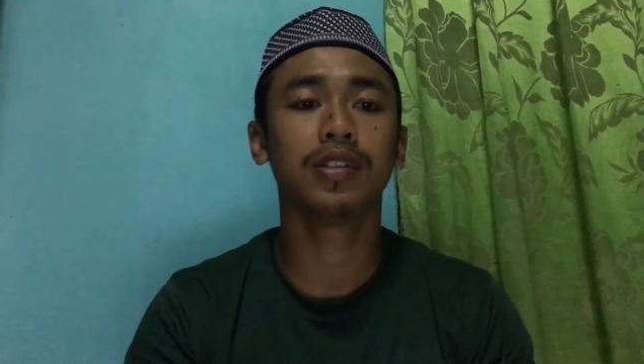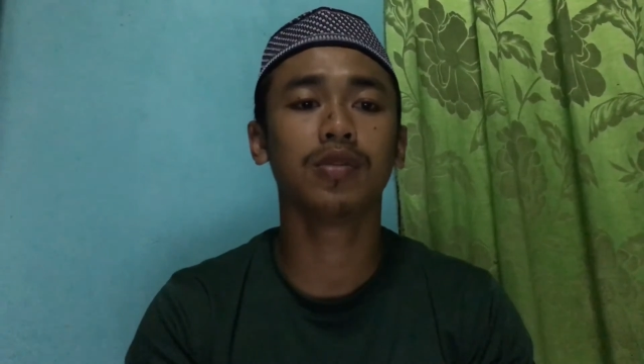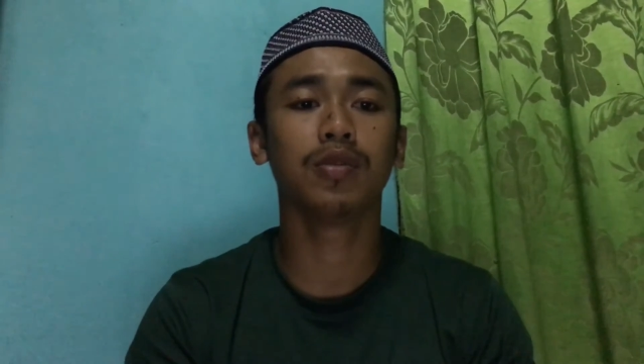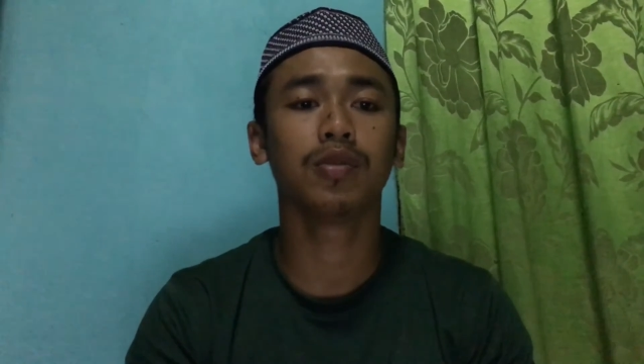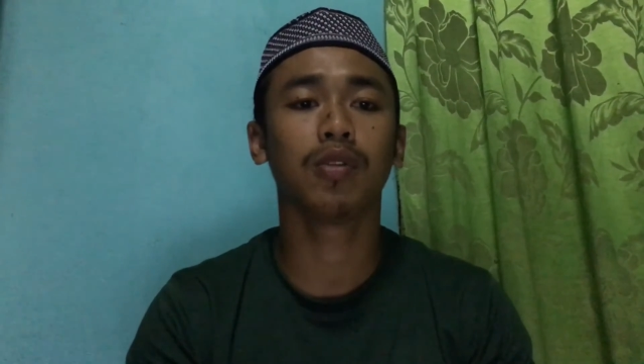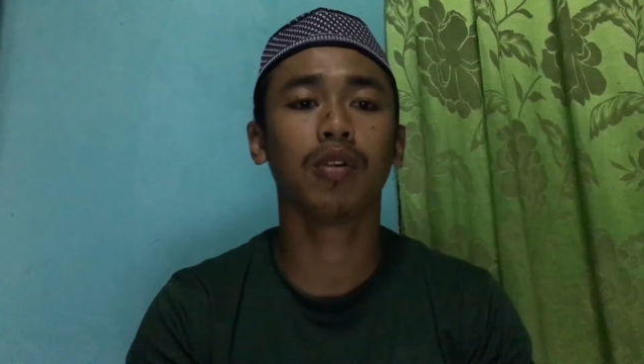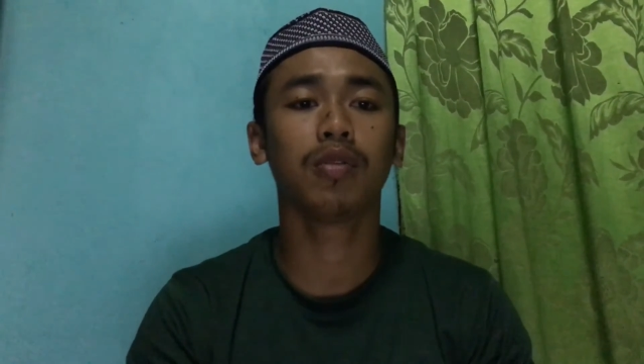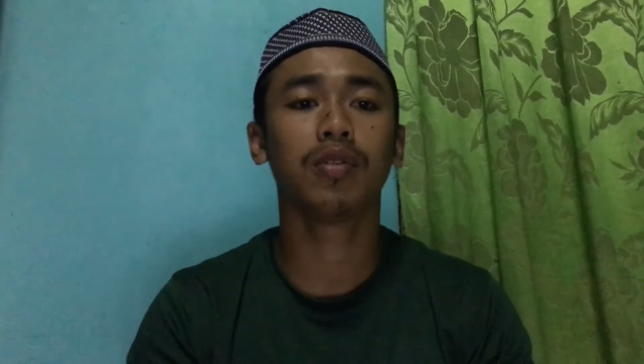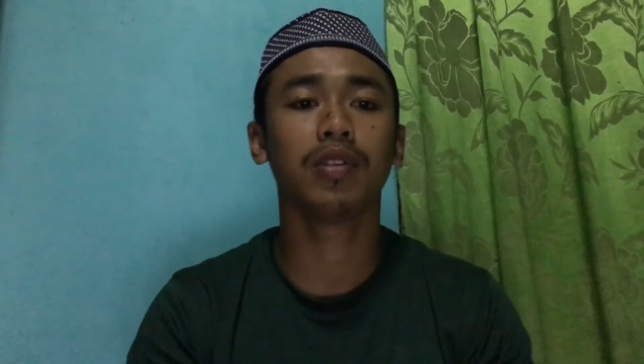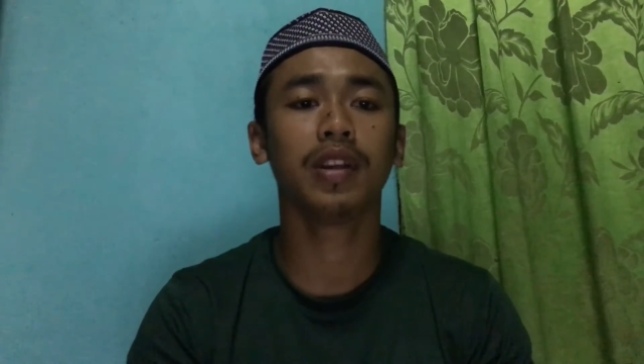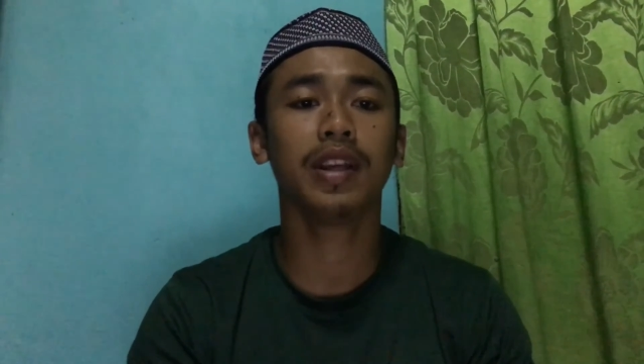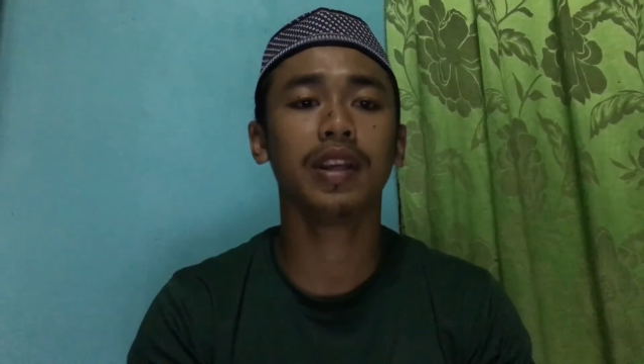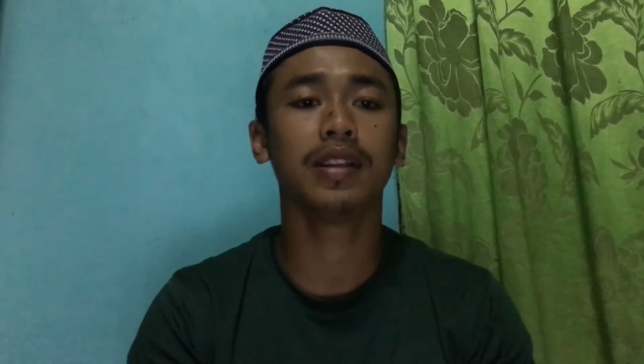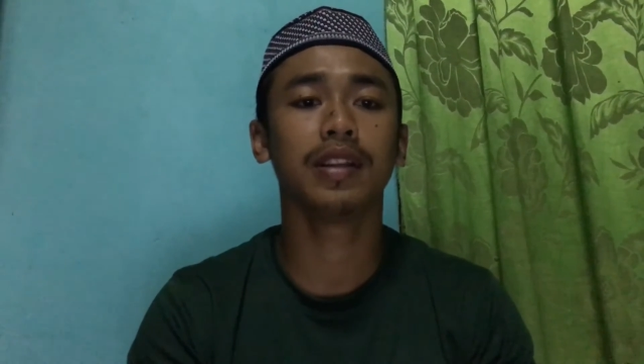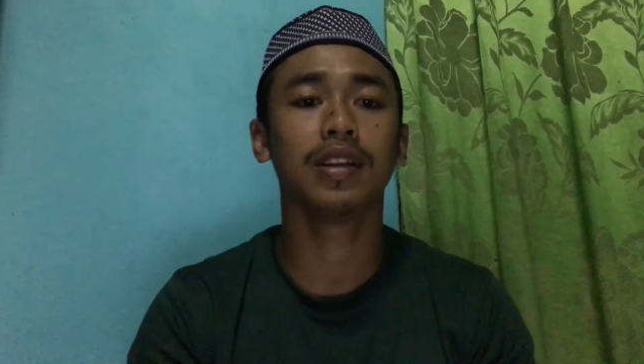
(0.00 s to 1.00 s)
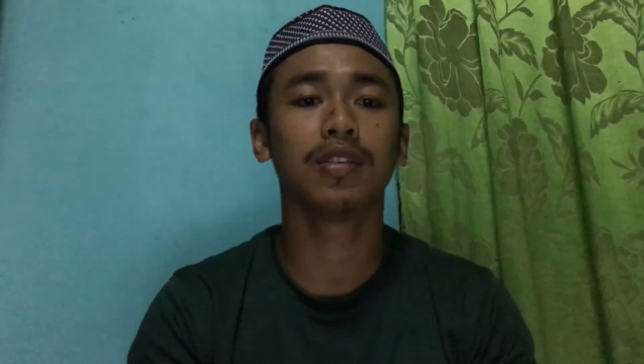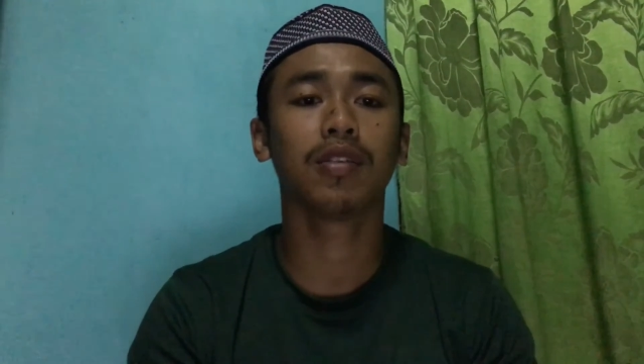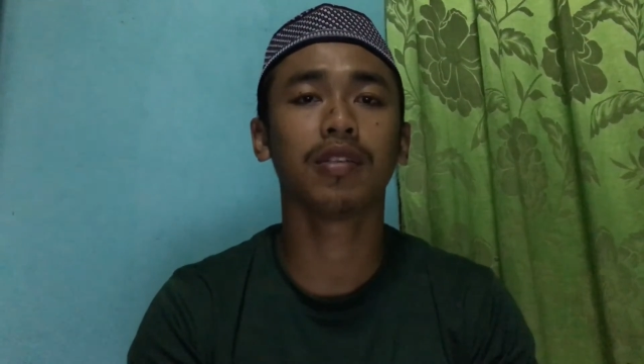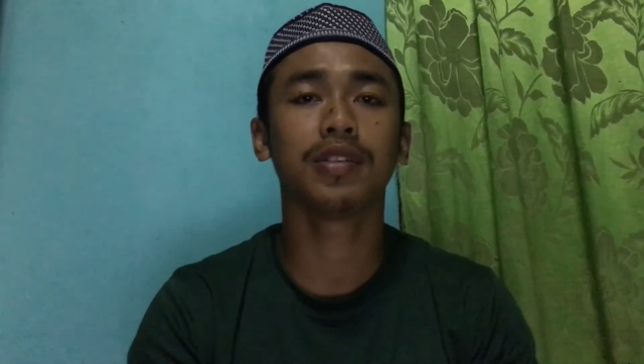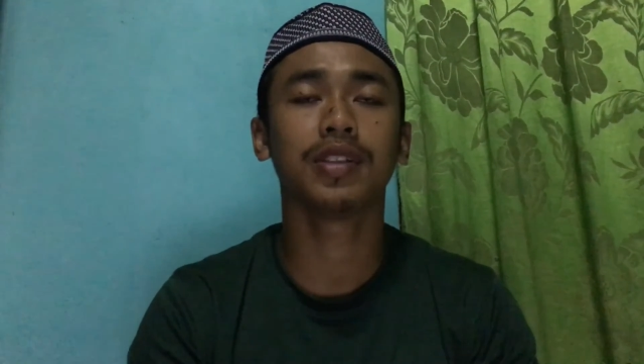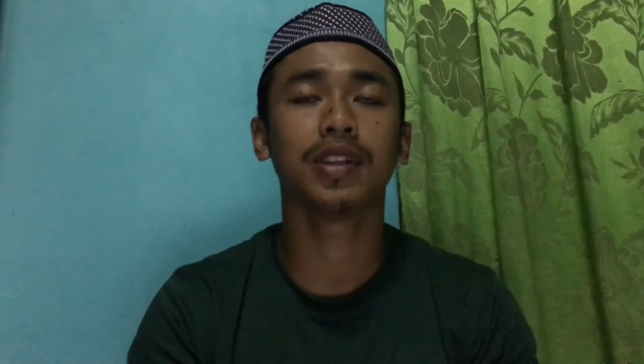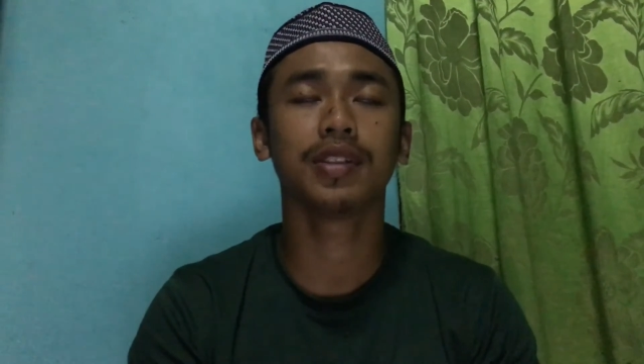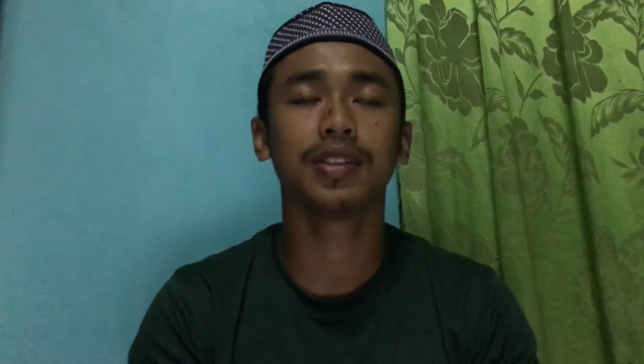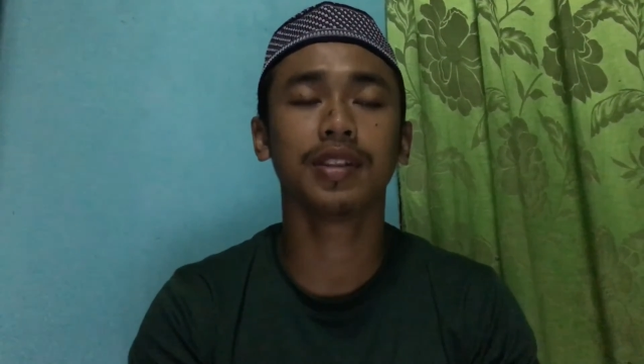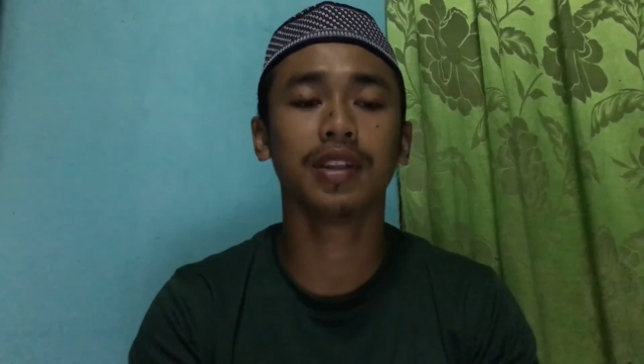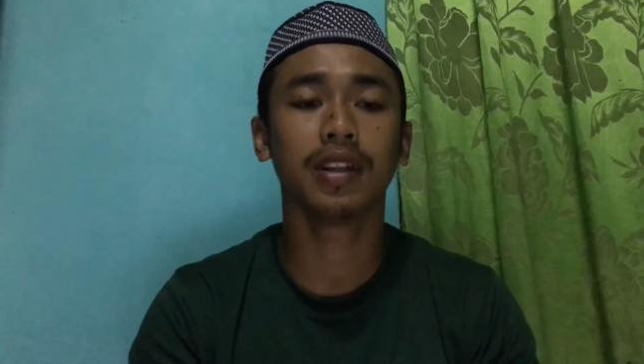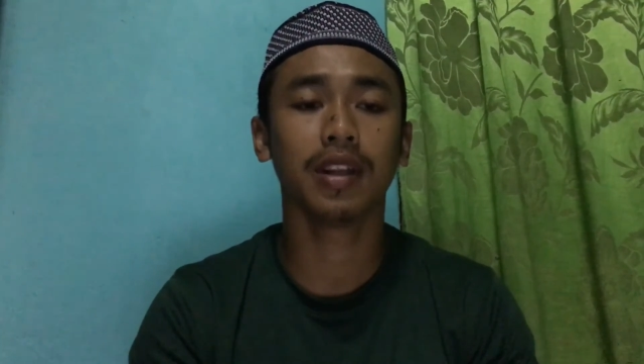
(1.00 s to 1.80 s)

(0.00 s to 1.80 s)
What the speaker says: to calculate the cross-sectional